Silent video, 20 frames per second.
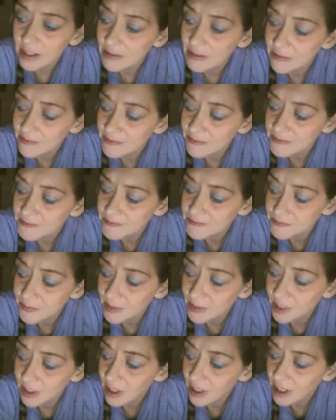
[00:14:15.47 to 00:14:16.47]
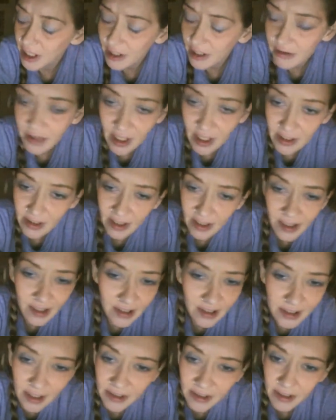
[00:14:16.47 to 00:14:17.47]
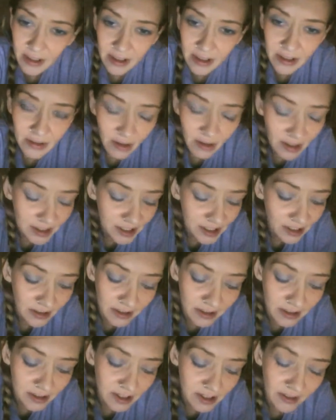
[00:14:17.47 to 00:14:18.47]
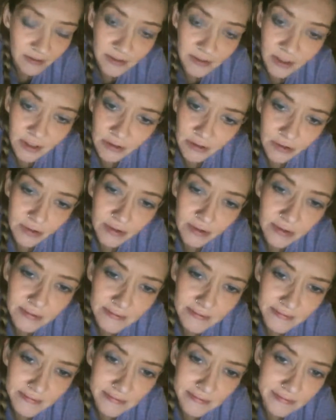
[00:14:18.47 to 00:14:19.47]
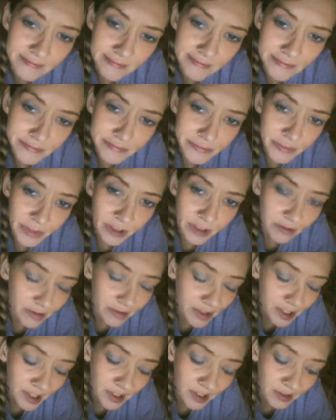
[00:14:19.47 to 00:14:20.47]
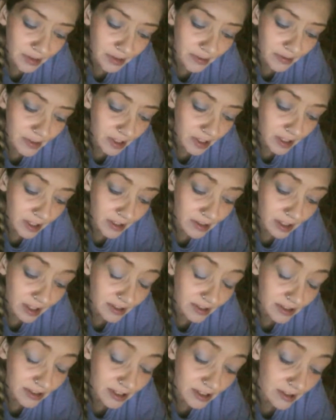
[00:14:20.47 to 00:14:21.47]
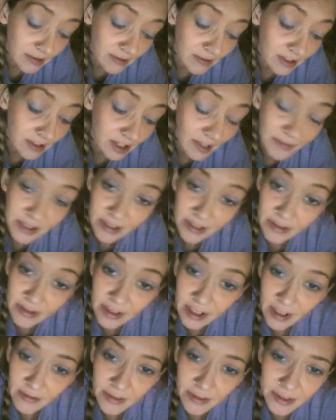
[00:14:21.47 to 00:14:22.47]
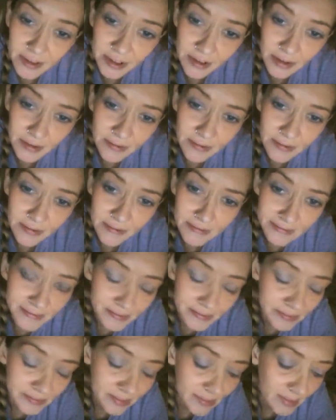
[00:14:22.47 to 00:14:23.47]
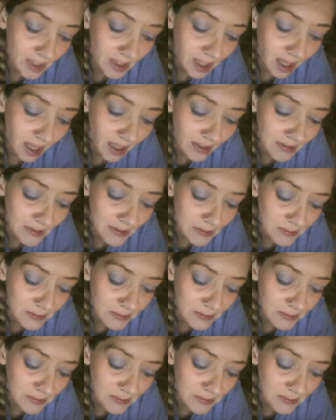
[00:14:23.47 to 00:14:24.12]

a lot of you young ladies out there, you all sell yourself so short. You really do. And you know, I'm guilty of it too. Like,